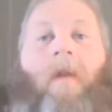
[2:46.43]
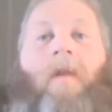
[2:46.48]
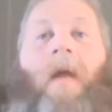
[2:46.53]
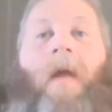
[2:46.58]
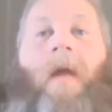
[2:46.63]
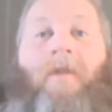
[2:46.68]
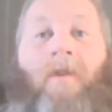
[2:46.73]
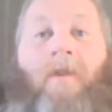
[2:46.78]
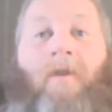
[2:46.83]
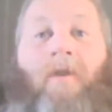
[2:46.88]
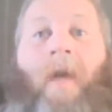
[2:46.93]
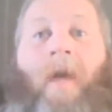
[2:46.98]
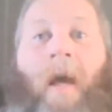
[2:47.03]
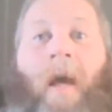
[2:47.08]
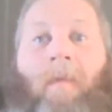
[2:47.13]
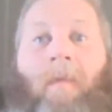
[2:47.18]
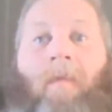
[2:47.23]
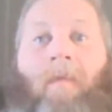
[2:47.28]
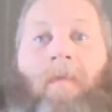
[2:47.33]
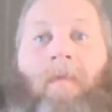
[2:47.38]
That's your
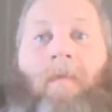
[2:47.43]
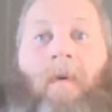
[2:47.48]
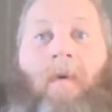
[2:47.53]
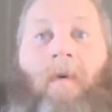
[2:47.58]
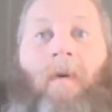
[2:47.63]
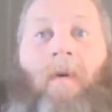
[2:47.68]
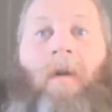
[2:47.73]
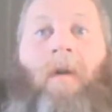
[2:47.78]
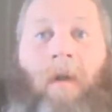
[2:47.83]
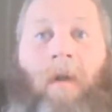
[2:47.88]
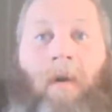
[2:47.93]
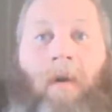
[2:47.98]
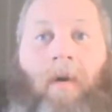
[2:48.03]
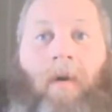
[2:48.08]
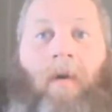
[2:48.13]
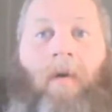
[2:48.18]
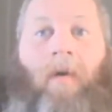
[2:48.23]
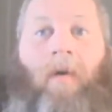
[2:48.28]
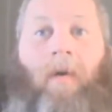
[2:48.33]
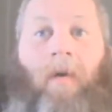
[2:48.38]
name on
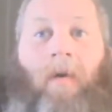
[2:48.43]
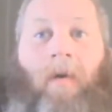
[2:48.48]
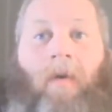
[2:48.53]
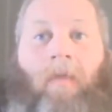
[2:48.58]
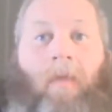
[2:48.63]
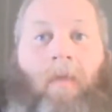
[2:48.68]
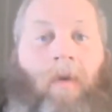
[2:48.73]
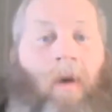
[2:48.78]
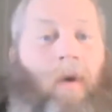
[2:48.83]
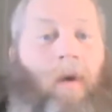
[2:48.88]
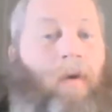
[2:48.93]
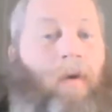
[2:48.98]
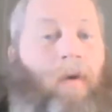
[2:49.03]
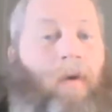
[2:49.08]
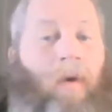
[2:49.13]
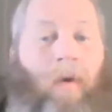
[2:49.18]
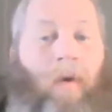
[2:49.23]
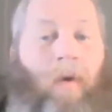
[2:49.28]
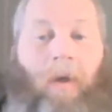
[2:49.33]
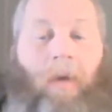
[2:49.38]
here. We're not going to
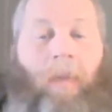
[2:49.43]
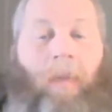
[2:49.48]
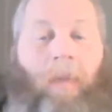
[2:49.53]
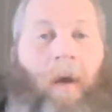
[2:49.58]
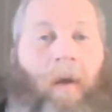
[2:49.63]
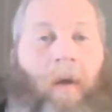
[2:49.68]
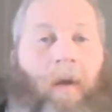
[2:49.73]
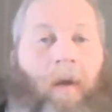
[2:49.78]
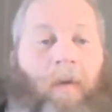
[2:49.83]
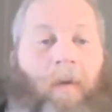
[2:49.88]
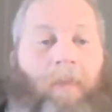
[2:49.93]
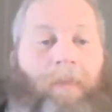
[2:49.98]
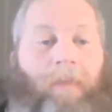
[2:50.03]
argue about it.